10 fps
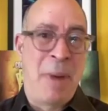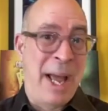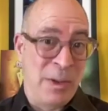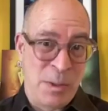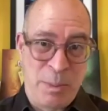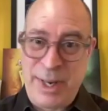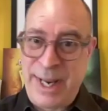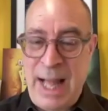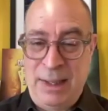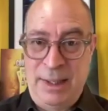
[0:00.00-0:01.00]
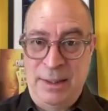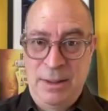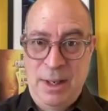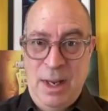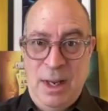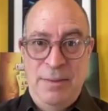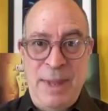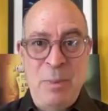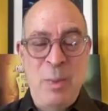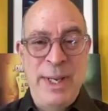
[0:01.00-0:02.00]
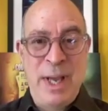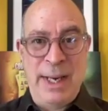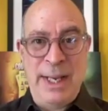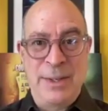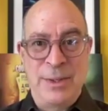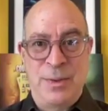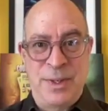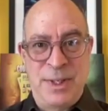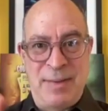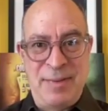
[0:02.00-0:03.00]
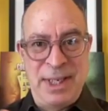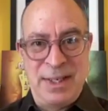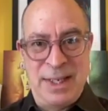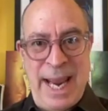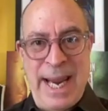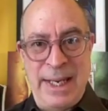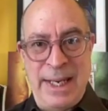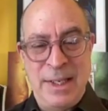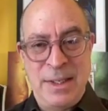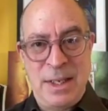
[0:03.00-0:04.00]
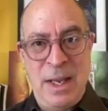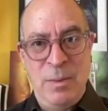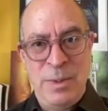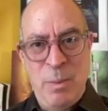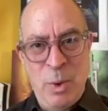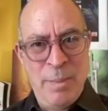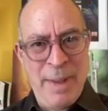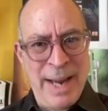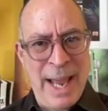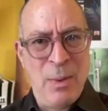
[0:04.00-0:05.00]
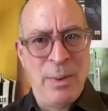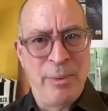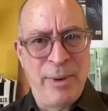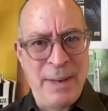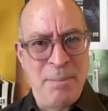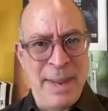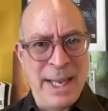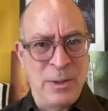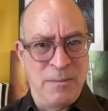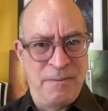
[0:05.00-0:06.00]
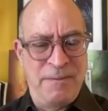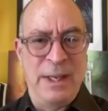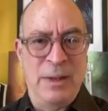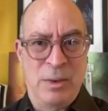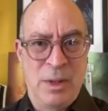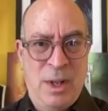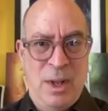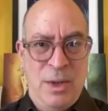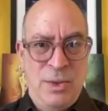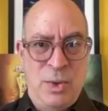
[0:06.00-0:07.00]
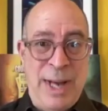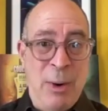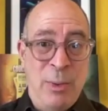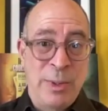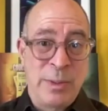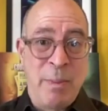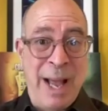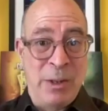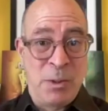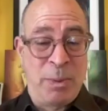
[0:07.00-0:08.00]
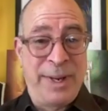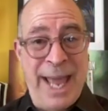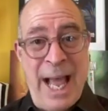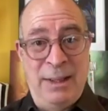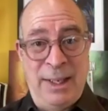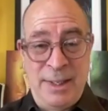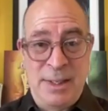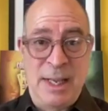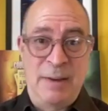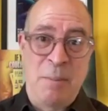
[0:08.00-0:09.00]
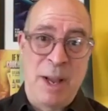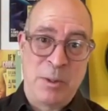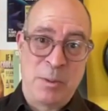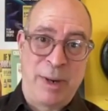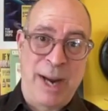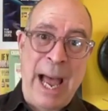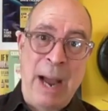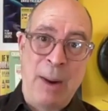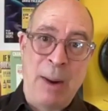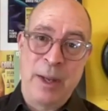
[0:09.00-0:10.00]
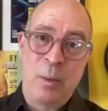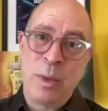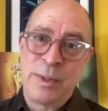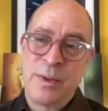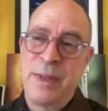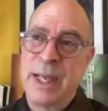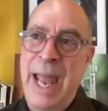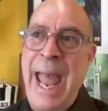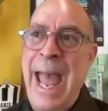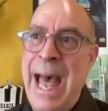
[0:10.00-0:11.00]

miles per gallon. Then when we got into the 70s and 80s, it was more about how a brand made you feel. So now it was miles per gallon instead of miles per hour. It was the